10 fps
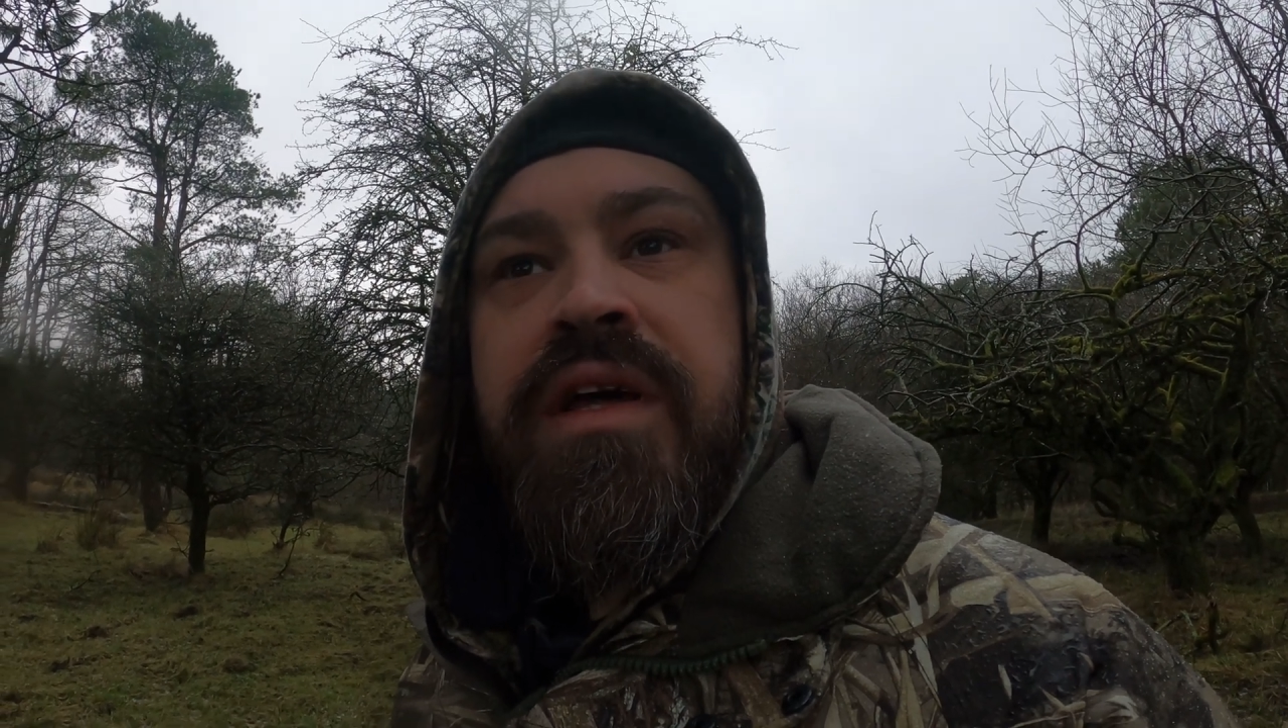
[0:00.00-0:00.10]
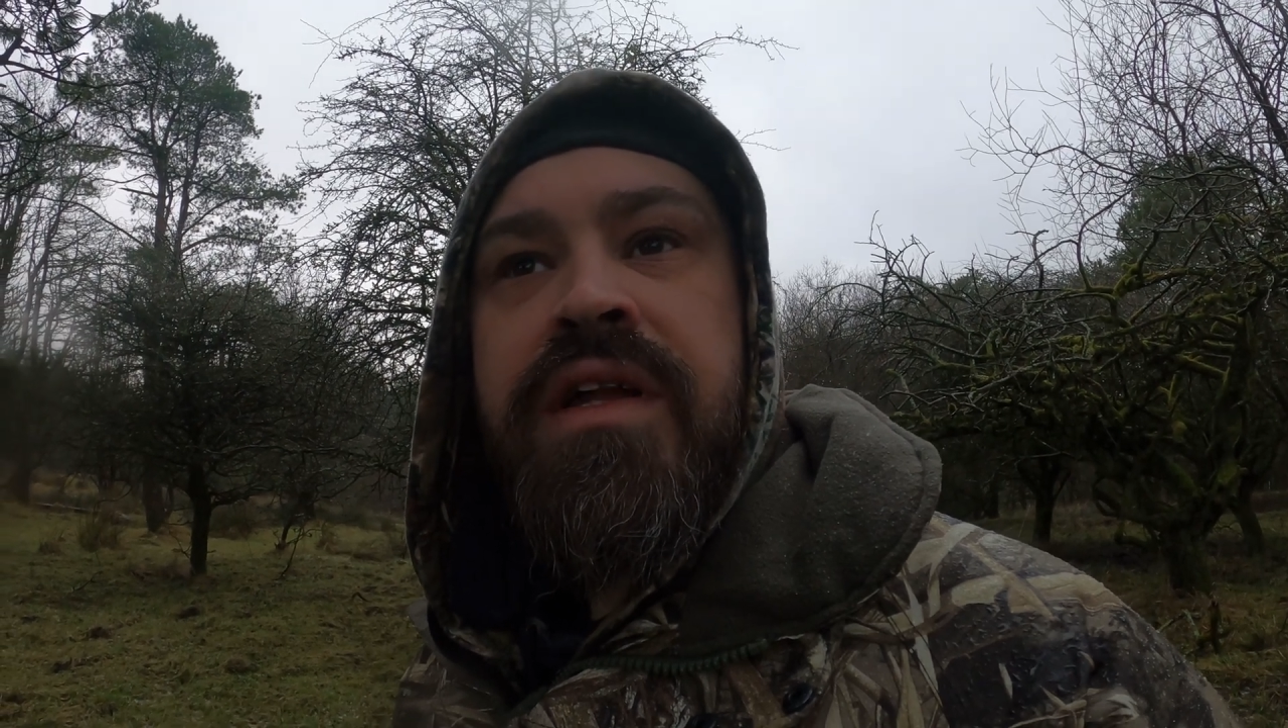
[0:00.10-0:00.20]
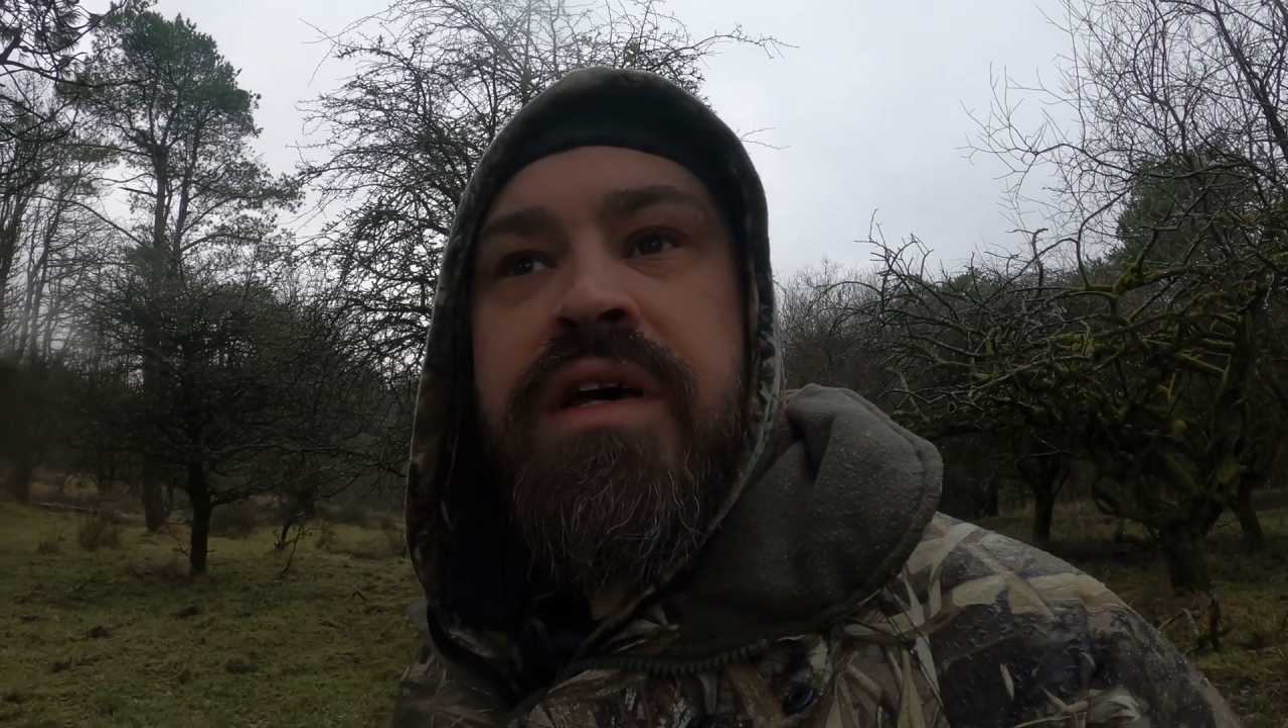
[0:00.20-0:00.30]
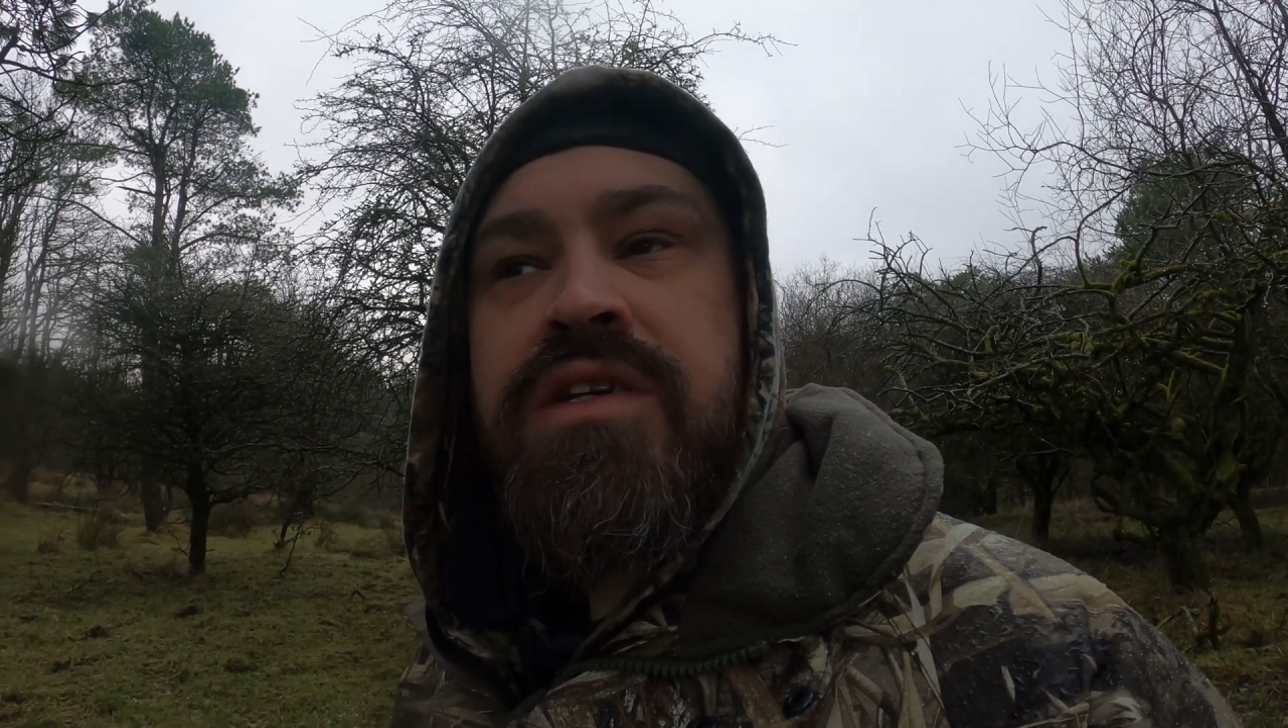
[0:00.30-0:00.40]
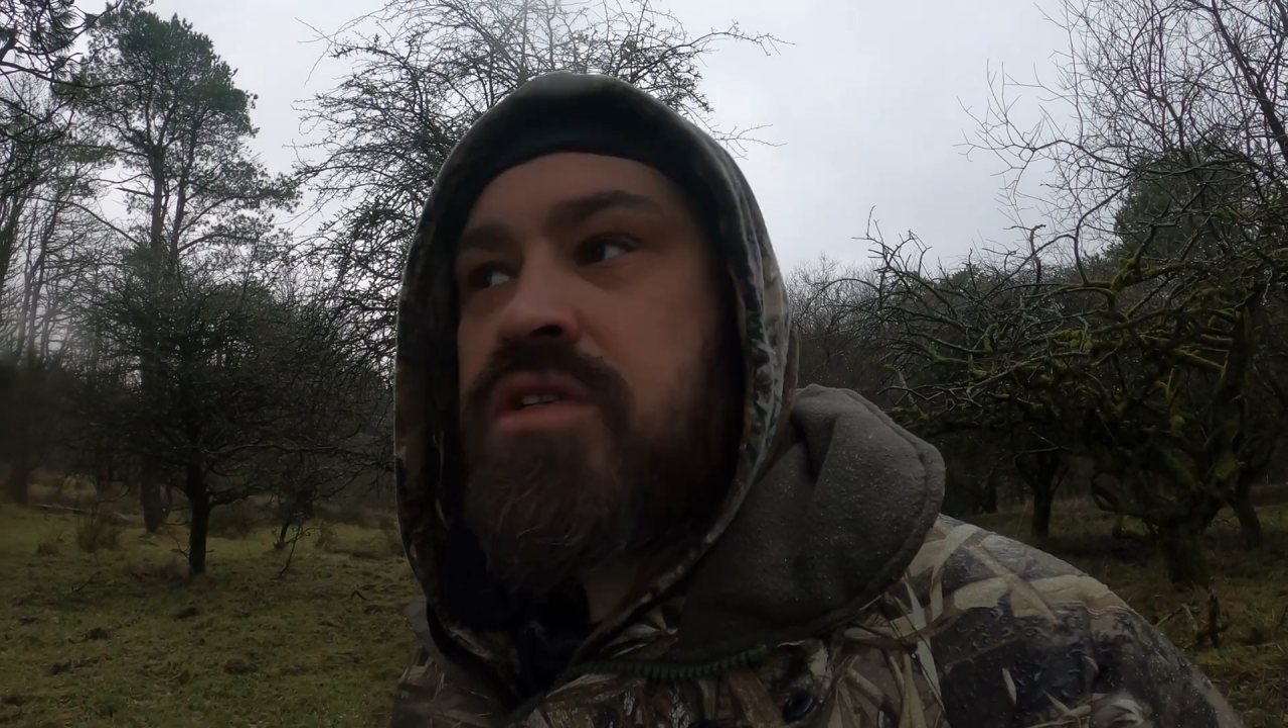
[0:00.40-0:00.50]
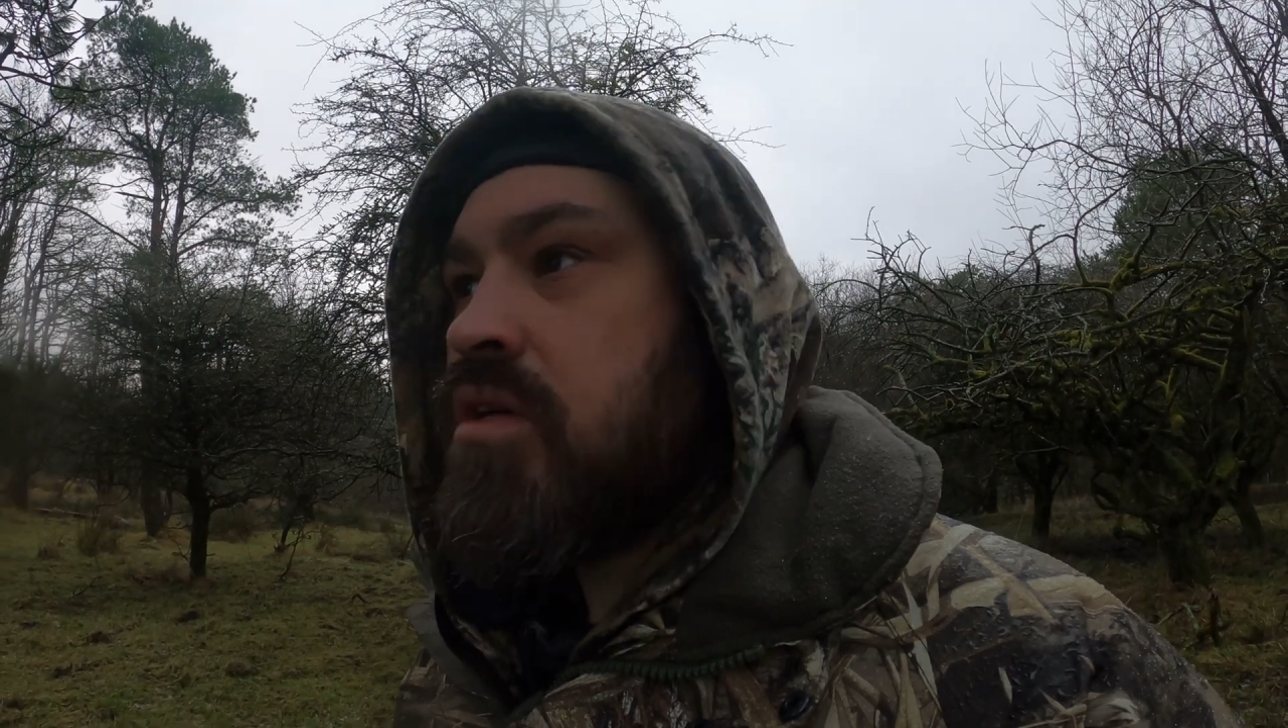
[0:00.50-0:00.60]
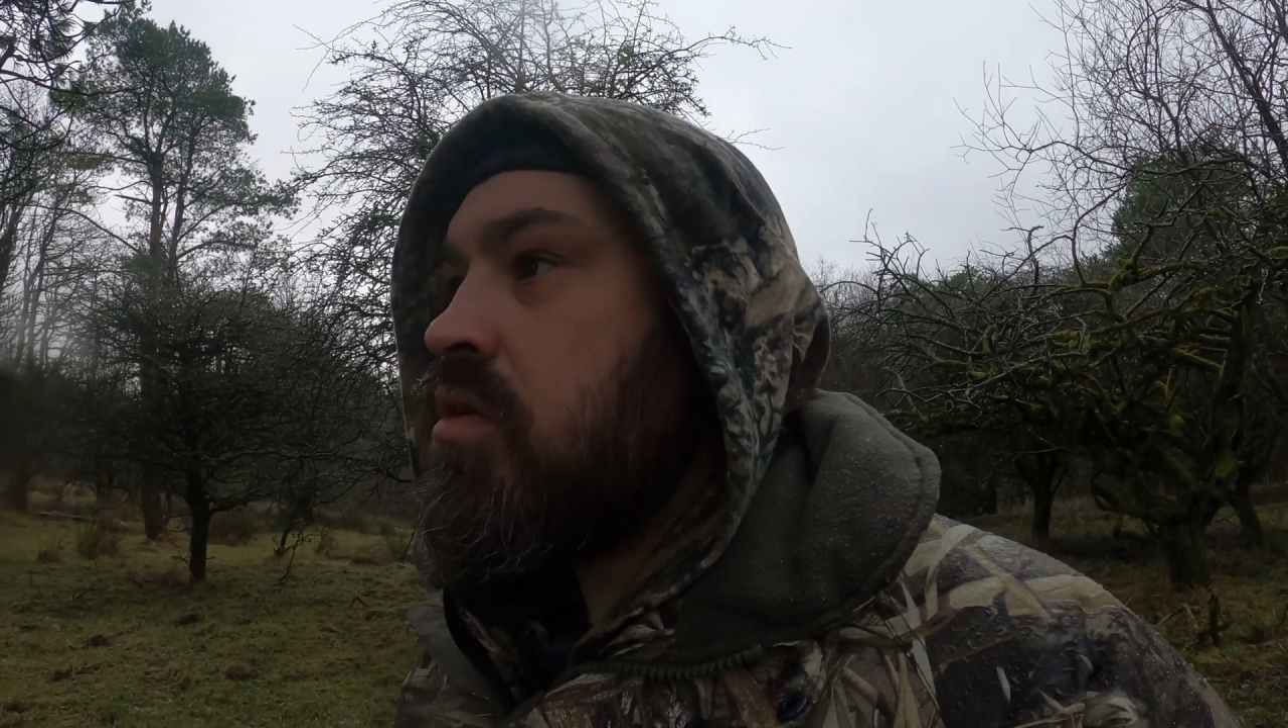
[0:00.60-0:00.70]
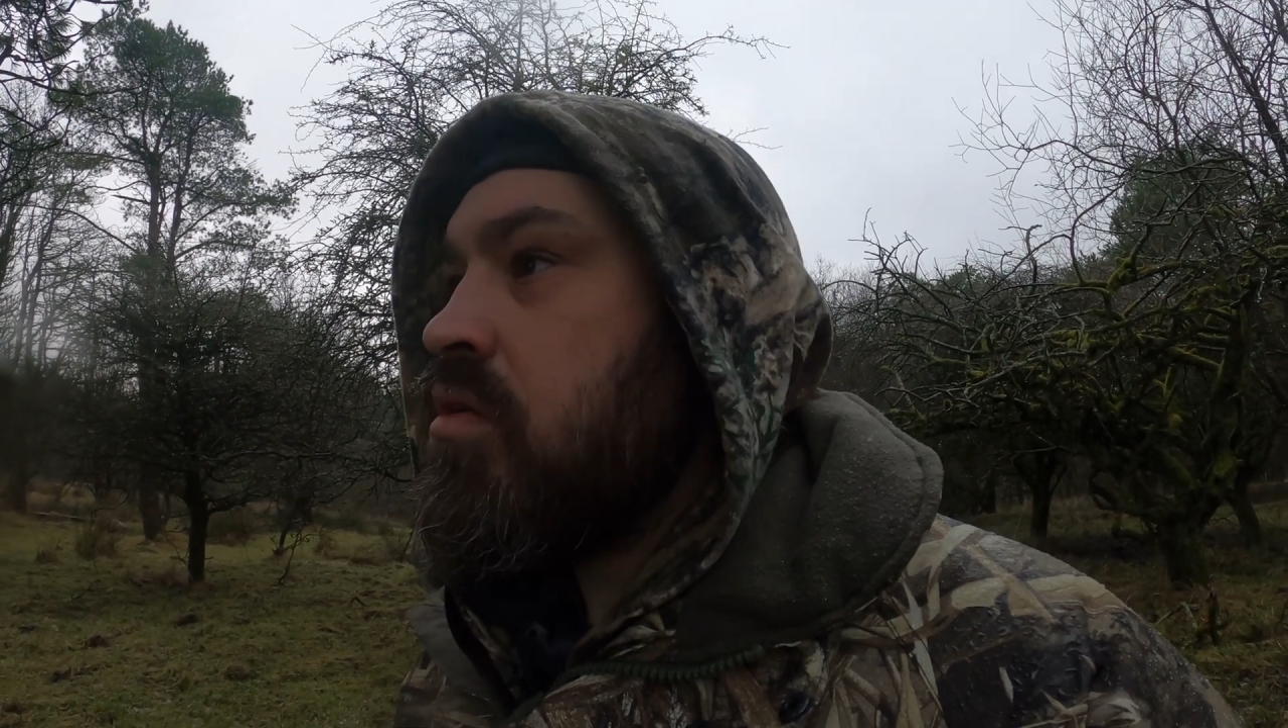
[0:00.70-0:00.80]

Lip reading: get a nice